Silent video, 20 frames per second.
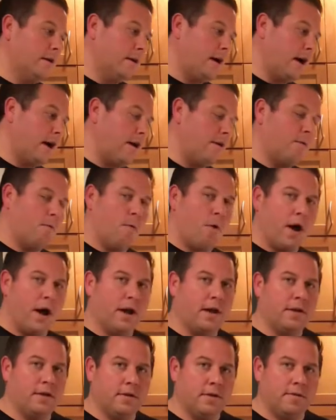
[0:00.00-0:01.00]
our
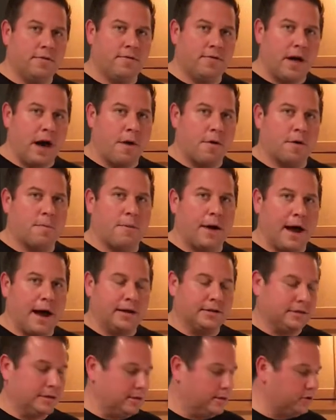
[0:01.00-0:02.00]
white flour
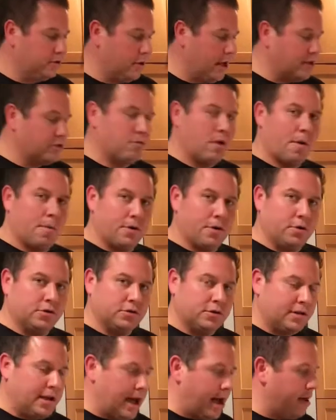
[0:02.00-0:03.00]
pasta. So that's why we're
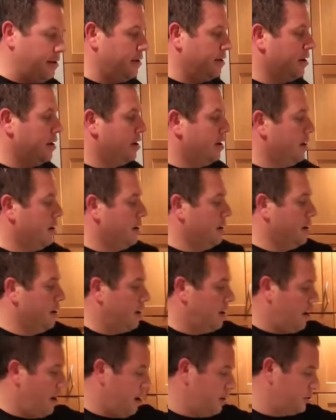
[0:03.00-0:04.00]
using that.
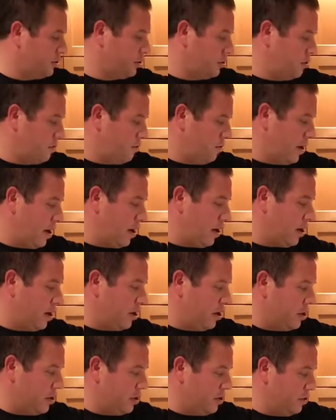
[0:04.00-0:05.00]
Also, we're
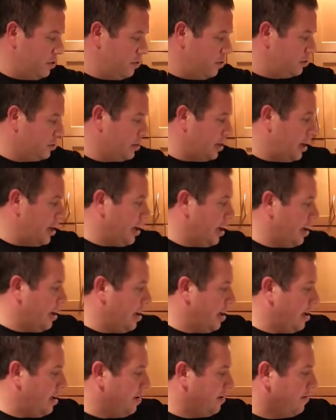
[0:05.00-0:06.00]
going to use
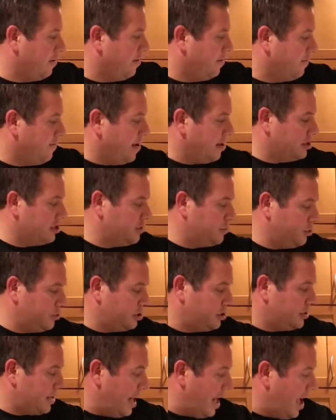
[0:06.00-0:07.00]
a vegetable
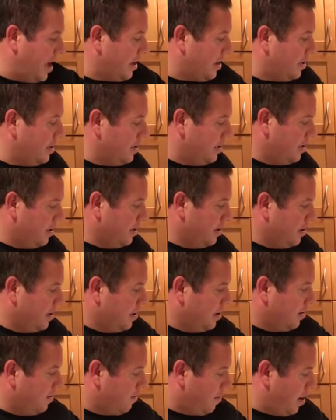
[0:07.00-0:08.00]
stock
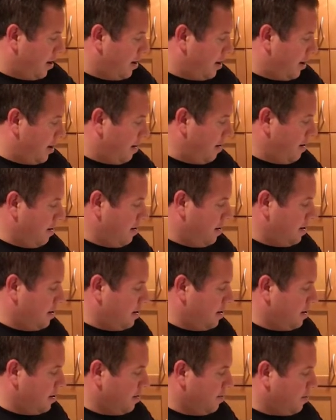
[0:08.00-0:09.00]
right here.
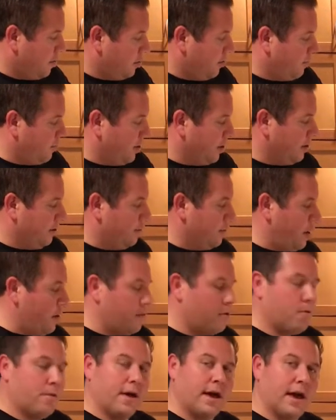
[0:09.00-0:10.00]
But if we
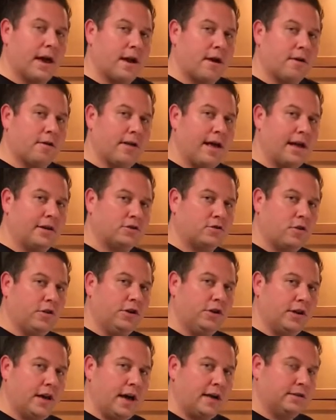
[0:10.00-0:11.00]
remember, we had our last cooking
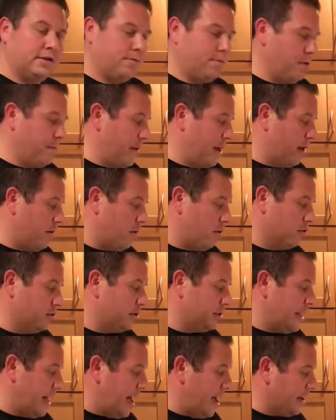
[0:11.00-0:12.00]
class, we made our own
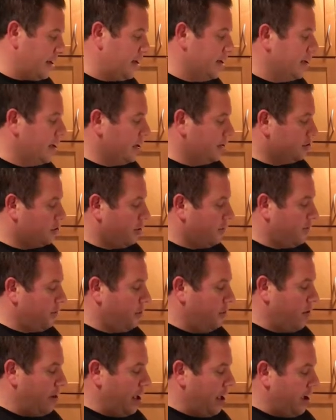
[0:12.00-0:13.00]
stock. So if you
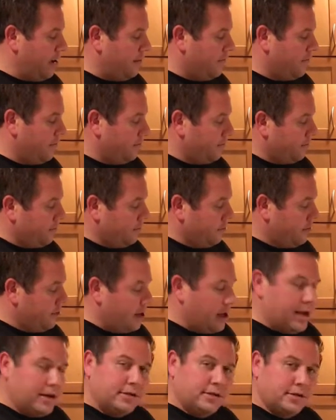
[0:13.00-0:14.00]
don't have
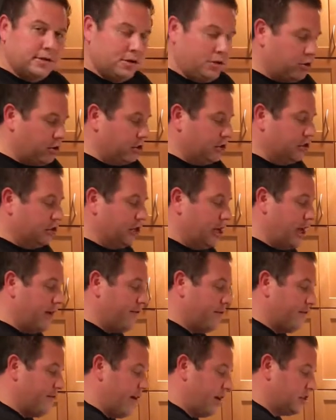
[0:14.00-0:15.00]
this, you can
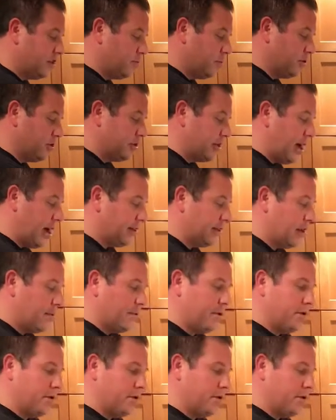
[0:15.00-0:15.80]
save your vegetable stock